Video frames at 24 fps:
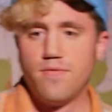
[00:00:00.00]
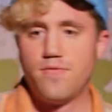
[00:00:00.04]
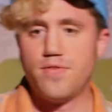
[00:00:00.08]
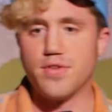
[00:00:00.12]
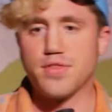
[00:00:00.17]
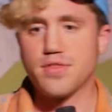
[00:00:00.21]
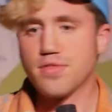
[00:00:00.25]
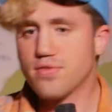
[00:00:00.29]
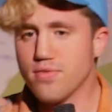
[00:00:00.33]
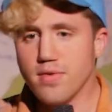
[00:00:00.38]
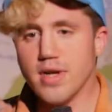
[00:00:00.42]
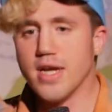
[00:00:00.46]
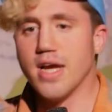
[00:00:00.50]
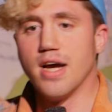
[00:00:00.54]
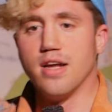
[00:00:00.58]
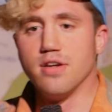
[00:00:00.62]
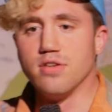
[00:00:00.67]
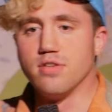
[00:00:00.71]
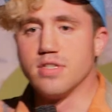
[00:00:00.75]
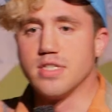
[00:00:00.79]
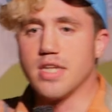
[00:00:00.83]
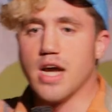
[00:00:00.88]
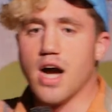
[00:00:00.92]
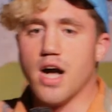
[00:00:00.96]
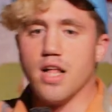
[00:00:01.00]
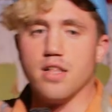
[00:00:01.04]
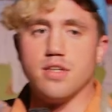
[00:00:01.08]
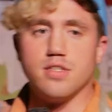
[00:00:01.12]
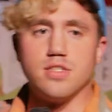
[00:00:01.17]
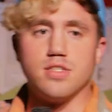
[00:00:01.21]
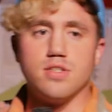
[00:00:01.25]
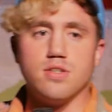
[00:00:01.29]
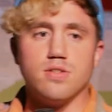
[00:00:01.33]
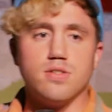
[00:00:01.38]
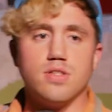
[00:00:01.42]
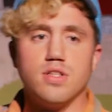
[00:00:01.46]
For
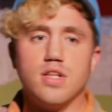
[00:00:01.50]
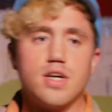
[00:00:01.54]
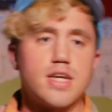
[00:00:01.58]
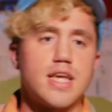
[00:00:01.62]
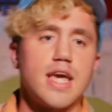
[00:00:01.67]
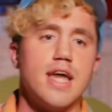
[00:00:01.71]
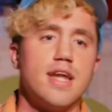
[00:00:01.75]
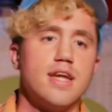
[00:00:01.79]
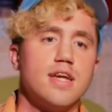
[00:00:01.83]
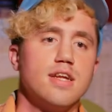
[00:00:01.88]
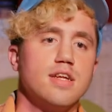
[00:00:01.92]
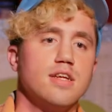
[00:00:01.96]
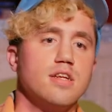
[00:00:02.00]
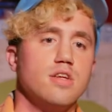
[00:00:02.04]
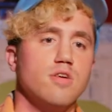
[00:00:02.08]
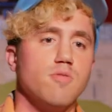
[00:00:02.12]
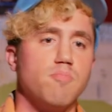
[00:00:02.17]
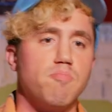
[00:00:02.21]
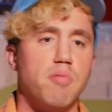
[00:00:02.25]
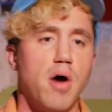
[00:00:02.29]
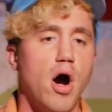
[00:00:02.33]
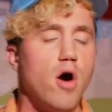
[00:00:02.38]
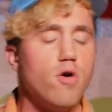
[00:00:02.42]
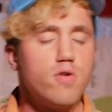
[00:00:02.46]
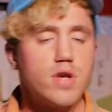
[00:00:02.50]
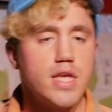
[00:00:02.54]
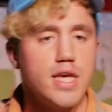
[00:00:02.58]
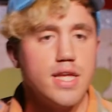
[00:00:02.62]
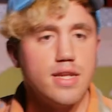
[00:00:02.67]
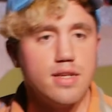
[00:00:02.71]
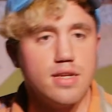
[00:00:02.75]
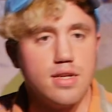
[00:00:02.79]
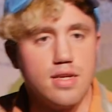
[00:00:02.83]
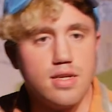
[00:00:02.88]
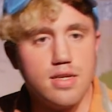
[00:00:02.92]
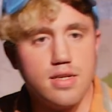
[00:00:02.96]
$300, you look at it and you poke
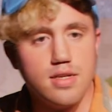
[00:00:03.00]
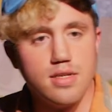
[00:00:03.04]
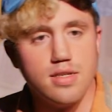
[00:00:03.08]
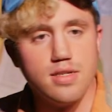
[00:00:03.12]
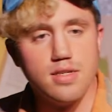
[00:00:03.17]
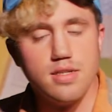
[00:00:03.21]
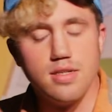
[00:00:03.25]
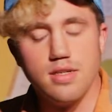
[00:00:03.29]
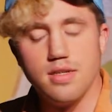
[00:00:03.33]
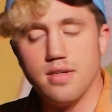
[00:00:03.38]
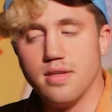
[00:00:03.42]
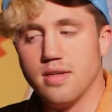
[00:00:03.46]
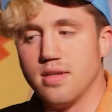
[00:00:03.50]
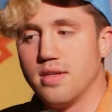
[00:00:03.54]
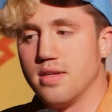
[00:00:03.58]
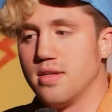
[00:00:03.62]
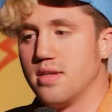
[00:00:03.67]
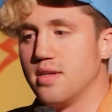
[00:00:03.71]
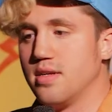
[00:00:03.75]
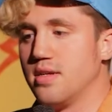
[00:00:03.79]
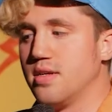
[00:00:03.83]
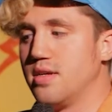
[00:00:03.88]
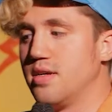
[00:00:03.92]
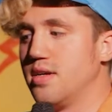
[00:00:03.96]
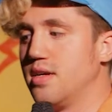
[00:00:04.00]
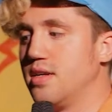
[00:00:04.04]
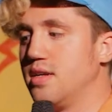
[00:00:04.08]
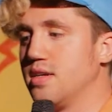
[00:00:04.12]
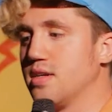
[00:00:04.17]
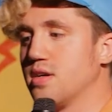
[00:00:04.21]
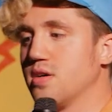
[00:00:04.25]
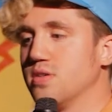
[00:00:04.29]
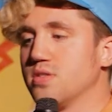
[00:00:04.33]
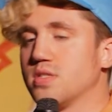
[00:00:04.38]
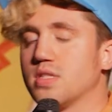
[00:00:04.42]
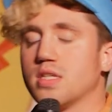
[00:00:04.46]
it? And
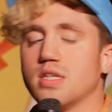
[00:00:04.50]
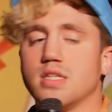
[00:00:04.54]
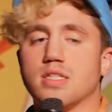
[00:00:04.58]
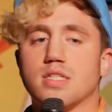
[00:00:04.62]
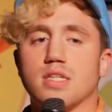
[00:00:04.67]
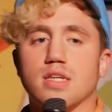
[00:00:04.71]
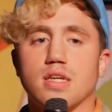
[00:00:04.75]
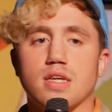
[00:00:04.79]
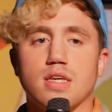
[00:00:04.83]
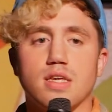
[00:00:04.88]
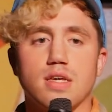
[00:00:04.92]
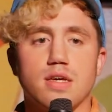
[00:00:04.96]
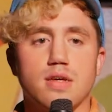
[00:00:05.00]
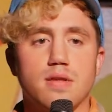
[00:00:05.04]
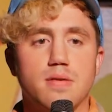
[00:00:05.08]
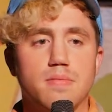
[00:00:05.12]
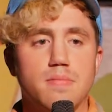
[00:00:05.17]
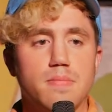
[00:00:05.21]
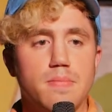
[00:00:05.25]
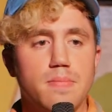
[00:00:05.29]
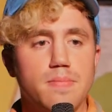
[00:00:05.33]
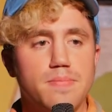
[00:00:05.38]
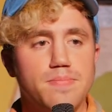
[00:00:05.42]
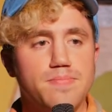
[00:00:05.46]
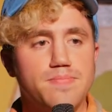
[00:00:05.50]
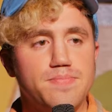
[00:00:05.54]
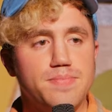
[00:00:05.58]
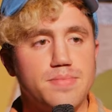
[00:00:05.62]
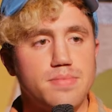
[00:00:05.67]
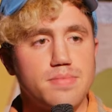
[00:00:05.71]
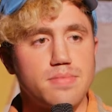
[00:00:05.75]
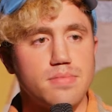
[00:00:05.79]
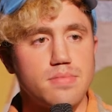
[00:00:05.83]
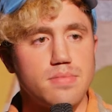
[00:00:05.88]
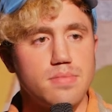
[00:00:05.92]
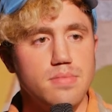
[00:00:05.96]
he goes, listen, kid,
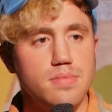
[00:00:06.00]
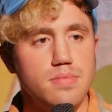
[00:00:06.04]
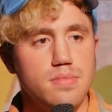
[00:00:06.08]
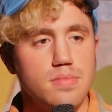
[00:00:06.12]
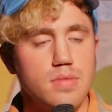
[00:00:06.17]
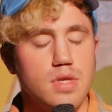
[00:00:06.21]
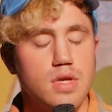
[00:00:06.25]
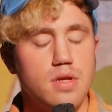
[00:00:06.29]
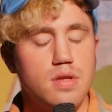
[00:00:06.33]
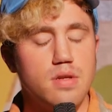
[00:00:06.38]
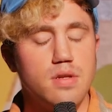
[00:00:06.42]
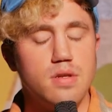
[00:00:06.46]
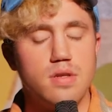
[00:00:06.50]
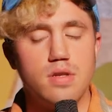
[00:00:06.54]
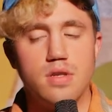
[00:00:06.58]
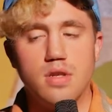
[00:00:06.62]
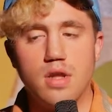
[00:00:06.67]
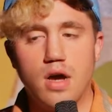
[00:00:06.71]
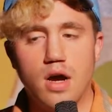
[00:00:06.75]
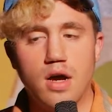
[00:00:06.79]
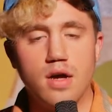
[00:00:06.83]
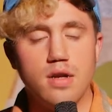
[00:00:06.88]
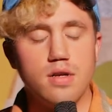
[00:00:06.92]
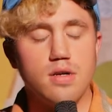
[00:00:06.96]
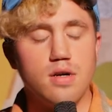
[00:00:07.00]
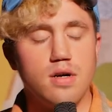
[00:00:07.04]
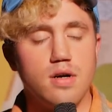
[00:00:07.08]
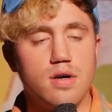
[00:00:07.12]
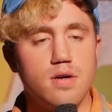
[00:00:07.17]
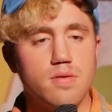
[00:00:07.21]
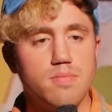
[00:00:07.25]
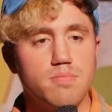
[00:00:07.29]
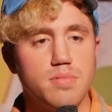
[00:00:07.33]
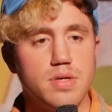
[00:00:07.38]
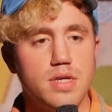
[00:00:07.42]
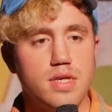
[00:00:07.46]
not
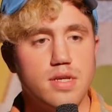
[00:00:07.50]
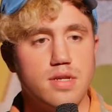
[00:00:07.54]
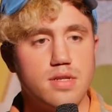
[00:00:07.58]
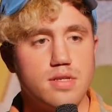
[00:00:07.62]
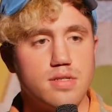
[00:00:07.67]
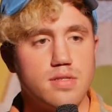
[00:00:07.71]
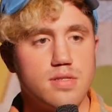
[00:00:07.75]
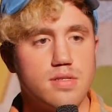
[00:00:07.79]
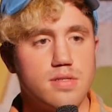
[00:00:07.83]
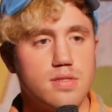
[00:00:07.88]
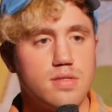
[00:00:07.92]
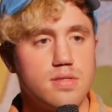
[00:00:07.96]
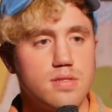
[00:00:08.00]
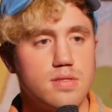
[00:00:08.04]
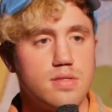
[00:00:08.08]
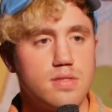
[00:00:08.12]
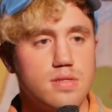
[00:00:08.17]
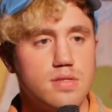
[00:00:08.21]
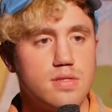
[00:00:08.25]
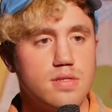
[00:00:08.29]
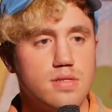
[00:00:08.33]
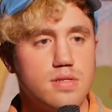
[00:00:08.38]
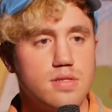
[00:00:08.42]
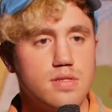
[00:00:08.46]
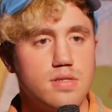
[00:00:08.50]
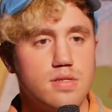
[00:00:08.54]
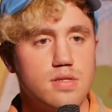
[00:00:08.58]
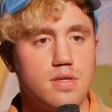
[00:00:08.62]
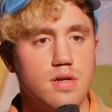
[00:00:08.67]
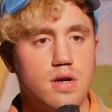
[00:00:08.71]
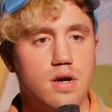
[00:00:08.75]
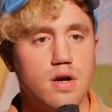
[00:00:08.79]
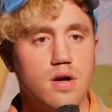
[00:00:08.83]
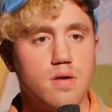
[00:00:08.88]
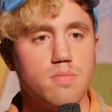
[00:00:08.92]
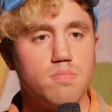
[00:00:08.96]
all penises
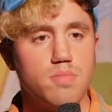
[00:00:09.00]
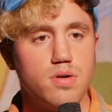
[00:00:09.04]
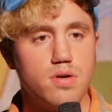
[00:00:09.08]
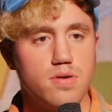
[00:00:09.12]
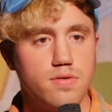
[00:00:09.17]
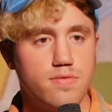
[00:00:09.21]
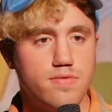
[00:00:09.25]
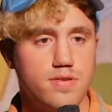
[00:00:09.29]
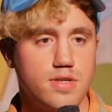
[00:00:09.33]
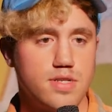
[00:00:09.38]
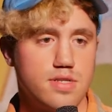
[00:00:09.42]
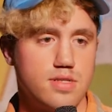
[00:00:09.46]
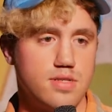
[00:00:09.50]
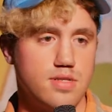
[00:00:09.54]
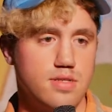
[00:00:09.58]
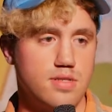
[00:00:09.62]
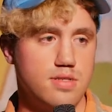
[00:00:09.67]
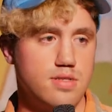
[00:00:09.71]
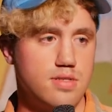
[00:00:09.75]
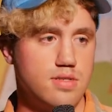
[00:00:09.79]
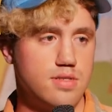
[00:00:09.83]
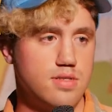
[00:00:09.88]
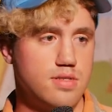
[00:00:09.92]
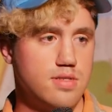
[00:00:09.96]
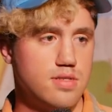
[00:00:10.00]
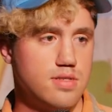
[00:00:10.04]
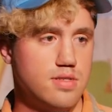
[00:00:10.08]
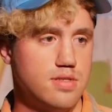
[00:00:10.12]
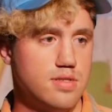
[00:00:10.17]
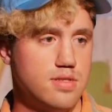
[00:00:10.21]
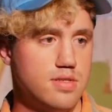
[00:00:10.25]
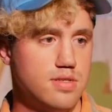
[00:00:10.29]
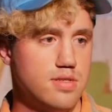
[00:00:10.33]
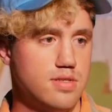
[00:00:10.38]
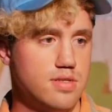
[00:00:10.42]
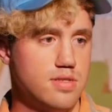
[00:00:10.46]
are perfect.
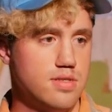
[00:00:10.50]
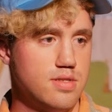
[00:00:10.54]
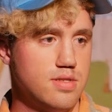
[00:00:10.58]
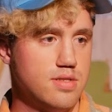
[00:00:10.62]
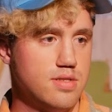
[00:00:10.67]
I